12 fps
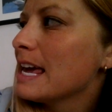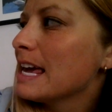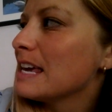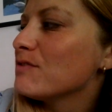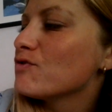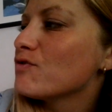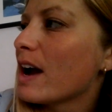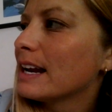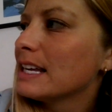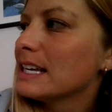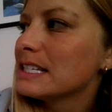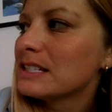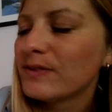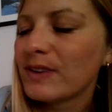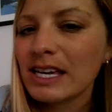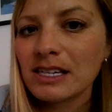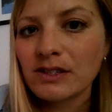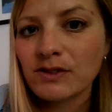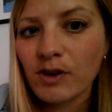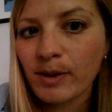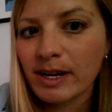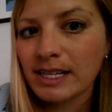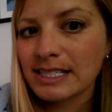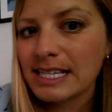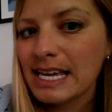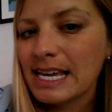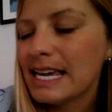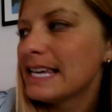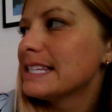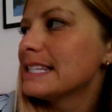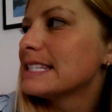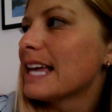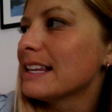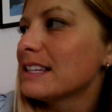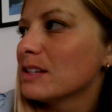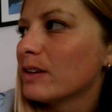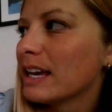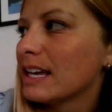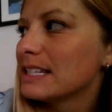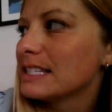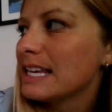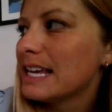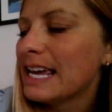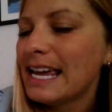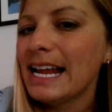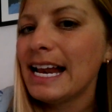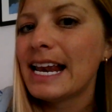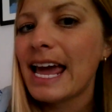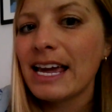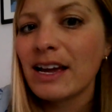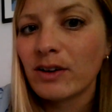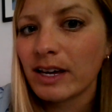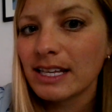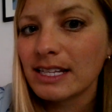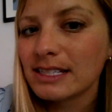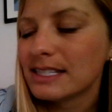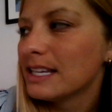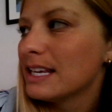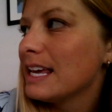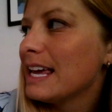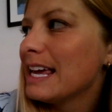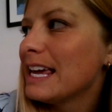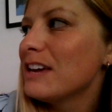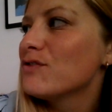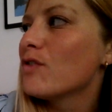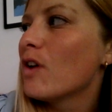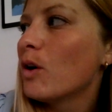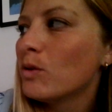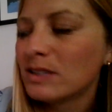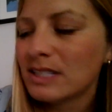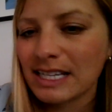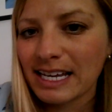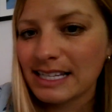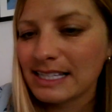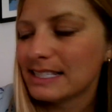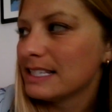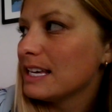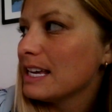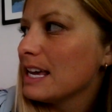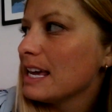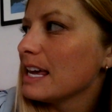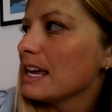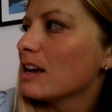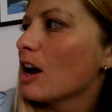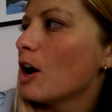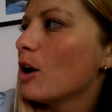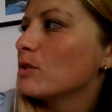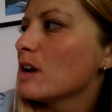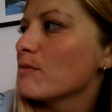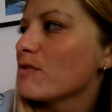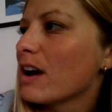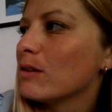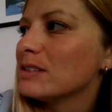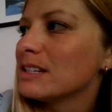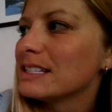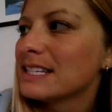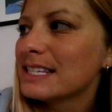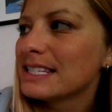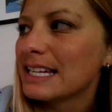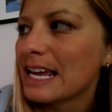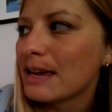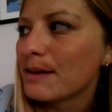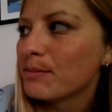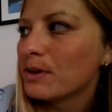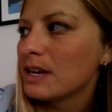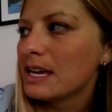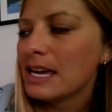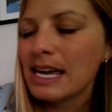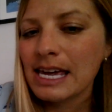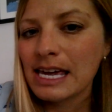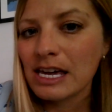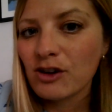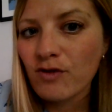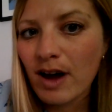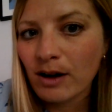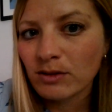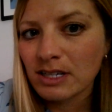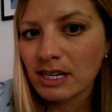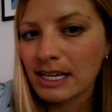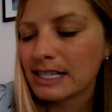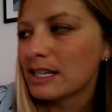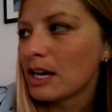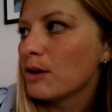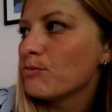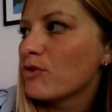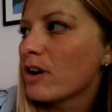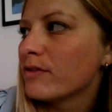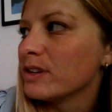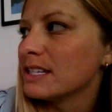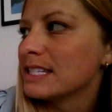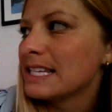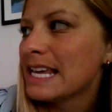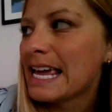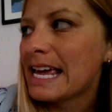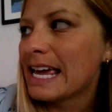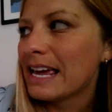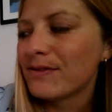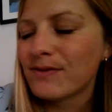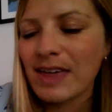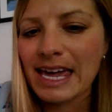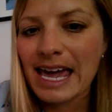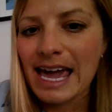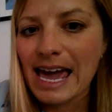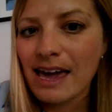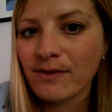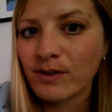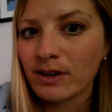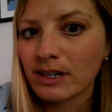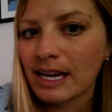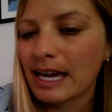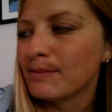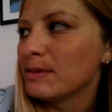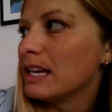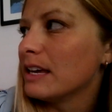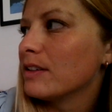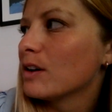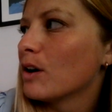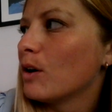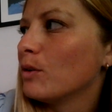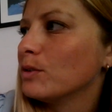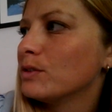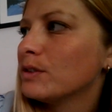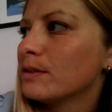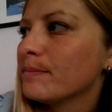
He ran his fingers through it. He sat on it. He lay on it. He rolled in it. He curled up round it to sleep. He growled at his own brothers if they ever came near the gold.